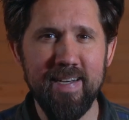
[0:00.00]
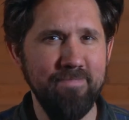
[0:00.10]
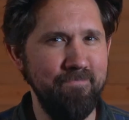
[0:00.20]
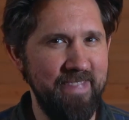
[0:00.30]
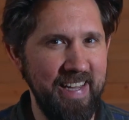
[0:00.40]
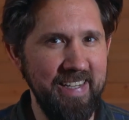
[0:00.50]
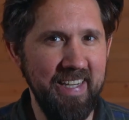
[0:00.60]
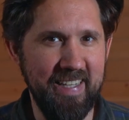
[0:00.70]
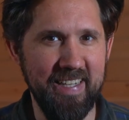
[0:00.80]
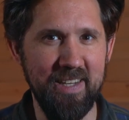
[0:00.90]
then
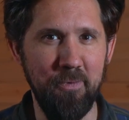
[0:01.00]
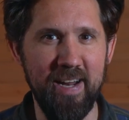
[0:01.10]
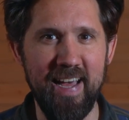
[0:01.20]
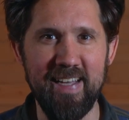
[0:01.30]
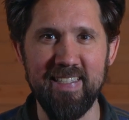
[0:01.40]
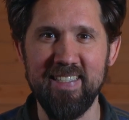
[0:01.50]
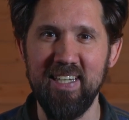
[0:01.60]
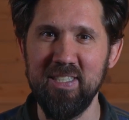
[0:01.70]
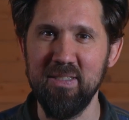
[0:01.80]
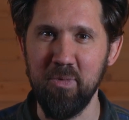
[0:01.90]
you're going to want to
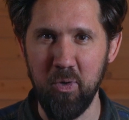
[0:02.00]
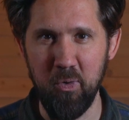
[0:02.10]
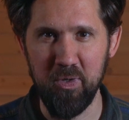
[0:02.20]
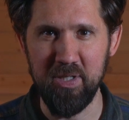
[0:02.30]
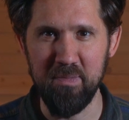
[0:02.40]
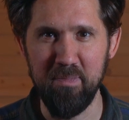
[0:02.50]
exercise some caution,